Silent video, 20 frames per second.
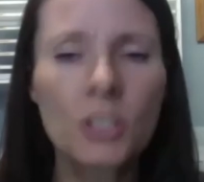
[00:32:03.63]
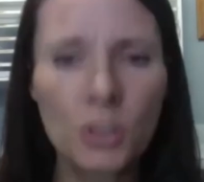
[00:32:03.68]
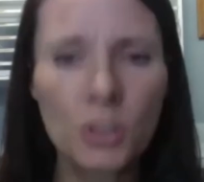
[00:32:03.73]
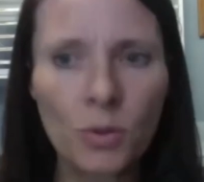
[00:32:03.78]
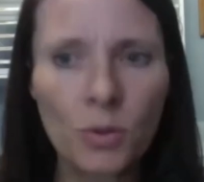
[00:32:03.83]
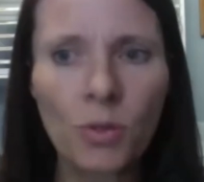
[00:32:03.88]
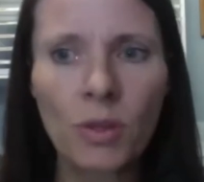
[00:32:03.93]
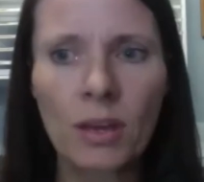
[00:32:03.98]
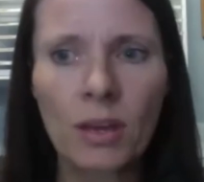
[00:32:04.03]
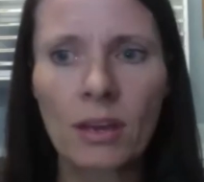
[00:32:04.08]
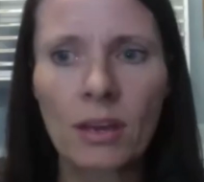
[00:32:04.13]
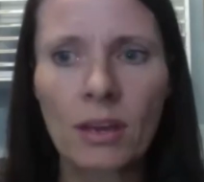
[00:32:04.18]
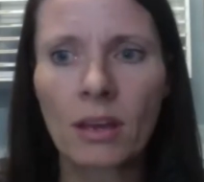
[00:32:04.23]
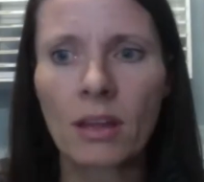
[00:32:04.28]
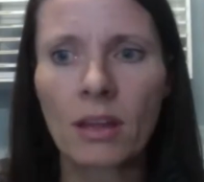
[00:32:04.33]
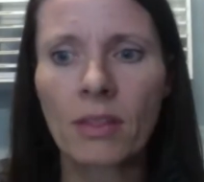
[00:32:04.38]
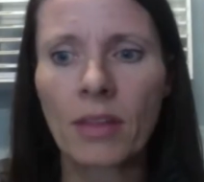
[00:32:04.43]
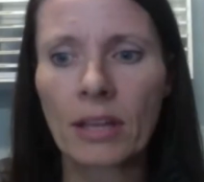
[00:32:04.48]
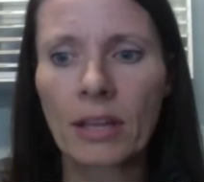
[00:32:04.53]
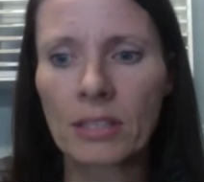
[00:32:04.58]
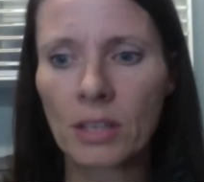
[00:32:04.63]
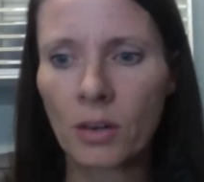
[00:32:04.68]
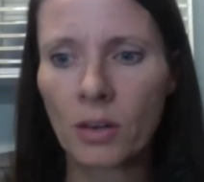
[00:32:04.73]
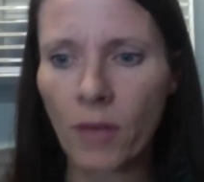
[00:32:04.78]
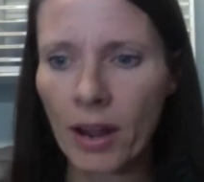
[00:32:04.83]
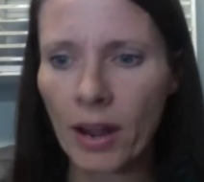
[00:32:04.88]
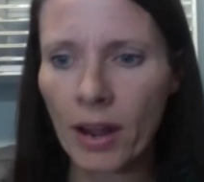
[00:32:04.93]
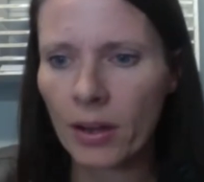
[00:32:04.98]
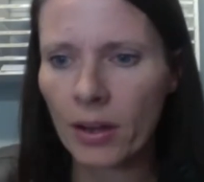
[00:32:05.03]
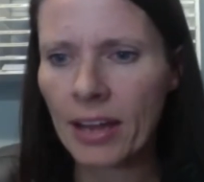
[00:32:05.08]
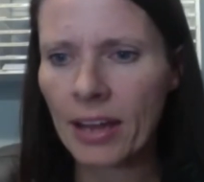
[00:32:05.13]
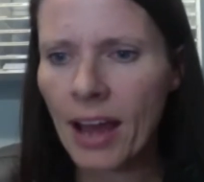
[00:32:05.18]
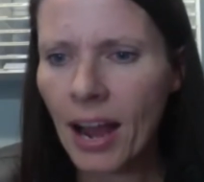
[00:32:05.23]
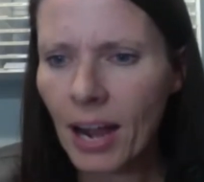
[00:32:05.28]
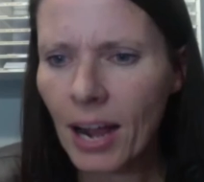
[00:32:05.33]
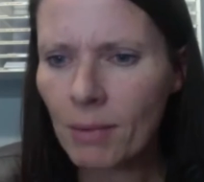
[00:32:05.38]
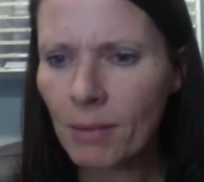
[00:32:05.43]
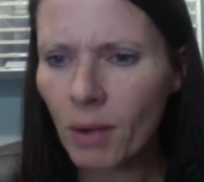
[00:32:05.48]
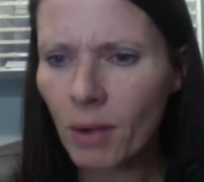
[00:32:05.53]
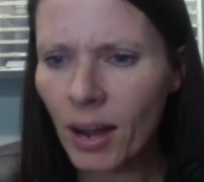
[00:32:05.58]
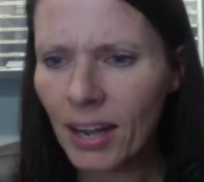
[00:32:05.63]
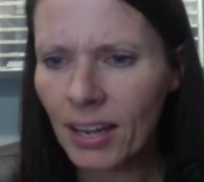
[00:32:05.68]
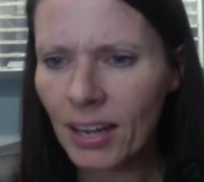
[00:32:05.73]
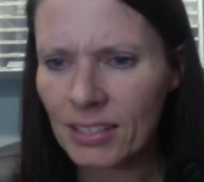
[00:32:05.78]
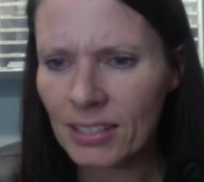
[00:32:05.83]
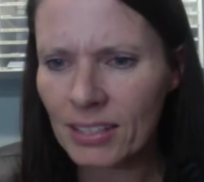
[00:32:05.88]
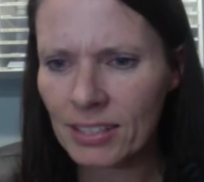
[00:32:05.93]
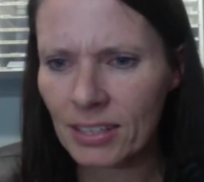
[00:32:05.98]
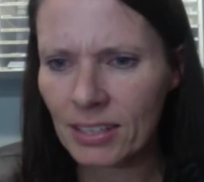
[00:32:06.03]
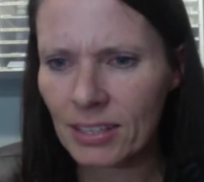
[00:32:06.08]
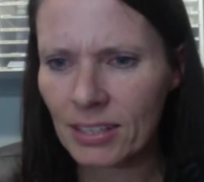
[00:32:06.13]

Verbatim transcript: think that's a great idea. How come I can't see these